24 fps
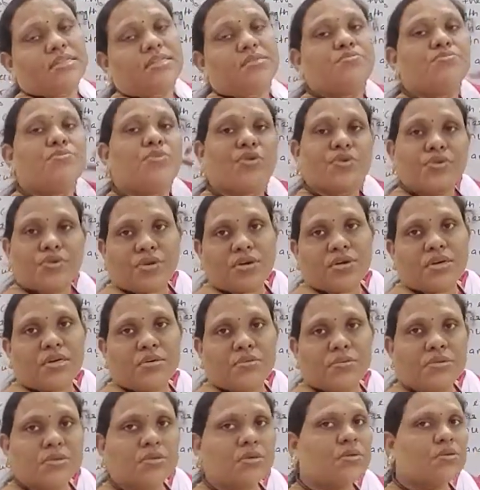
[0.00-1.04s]
has more
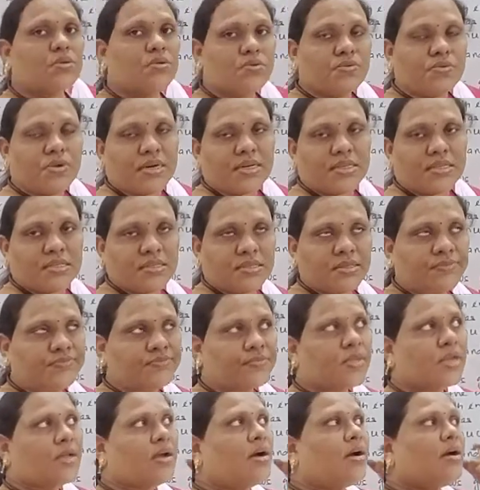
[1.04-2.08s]
contribution towards
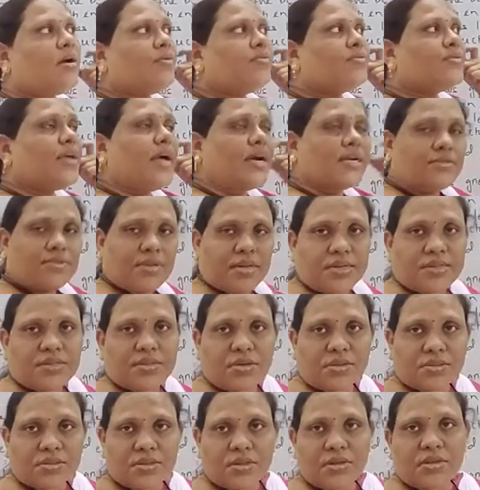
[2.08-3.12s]
the actual
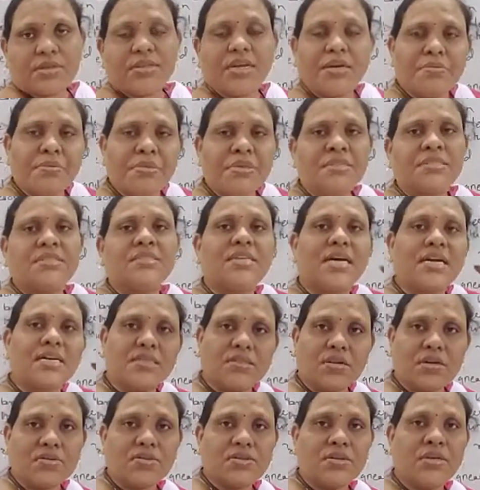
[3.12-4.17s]
structure. That means that
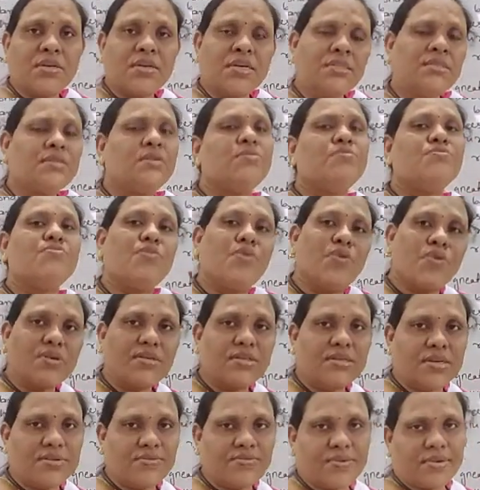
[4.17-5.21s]
structure is more
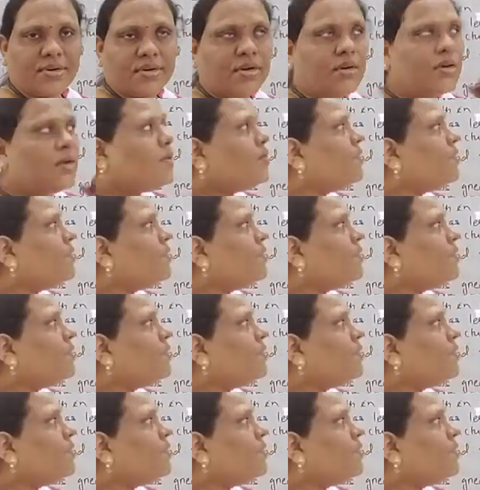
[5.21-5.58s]
stable.